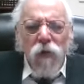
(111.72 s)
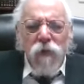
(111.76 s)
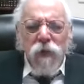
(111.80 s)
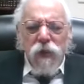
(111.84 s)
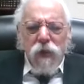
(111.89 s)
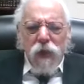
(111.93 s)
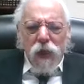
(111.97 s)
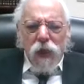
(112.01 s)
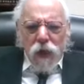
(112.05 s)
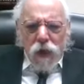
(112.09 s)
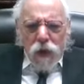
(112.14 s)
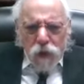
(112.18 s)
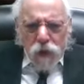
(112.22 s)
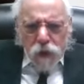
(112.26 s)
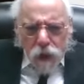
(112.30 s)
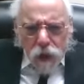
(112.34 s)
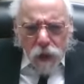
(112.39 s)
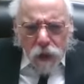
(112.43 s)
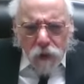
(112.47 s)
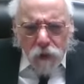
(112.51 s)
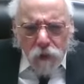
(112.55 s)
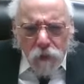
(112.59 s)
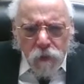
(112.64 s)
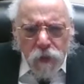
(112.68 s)
Oh,
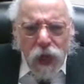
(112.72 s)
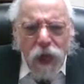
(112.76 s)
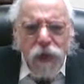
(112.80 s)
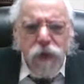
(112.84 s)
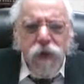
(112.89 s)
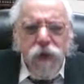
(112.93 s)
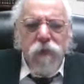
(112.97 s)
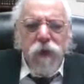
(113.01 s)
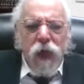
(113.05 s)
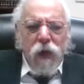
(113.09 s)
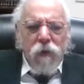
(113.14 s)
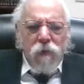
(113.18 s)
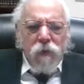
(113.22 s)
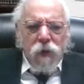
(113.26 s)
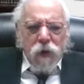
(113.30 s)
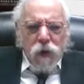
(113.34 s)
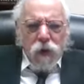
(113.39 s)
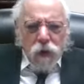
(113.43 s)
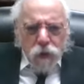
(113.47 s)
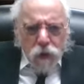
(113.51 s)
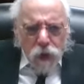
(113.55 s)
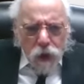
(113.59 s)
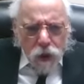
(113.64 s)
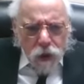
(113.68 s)
yeah, umazim mehem
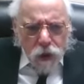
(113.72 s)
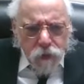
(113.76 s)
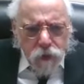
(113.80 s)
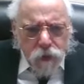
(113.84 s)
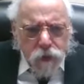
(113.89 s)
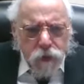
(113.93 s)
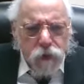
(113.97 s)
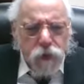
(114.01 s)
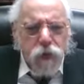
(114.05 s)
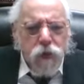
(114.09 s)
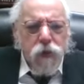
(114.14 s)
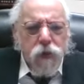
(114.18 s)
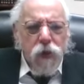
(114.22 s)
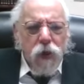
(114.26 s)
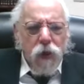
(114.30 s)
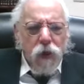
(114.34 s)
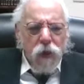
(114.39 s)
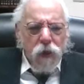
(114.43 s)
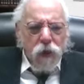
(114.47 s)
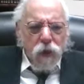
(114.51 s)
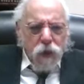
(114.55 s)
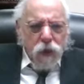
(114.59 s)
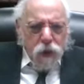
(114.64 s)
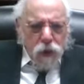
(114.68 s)
b'chol
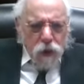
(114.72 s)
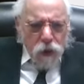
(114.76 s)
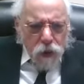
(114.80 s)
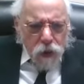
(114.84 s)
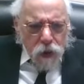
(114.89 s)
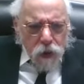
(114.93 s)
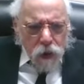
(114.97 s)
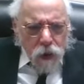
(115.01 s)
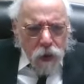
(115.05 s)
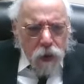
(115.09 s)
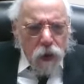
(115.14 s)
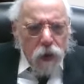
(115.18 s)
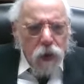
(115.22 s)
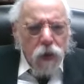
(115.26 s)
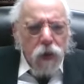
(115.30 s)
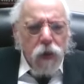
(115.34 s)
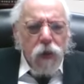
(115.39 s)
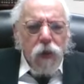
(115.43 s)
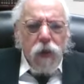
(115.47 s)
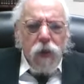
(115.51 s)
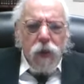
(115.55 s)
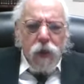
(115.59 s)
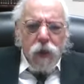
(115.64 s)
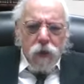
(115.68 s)
tzarech.
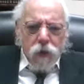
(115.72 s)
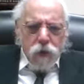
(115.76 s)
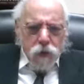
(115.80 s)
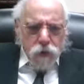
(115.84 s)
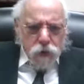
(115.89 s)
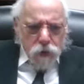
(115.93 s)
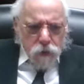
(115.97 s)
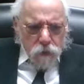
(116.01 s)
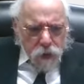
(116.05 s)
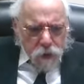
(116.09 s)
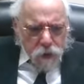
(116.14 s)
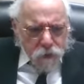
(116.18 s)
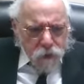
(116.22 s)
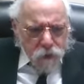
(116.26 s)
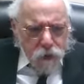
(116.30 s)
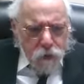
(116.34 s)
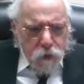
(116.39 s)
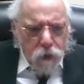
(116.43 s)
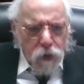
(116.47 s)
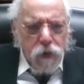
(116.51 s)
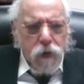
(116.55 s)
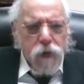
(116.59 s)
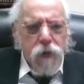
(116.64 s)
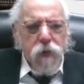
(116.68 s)
He can use them whenever
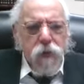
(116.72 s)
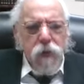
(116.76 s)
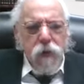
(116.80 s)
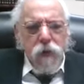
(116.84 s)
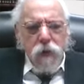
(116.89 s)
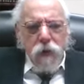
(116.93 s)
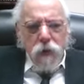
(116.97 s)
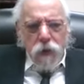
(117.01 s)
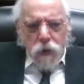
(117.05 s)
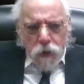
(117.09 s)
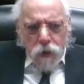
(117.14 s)
he wants.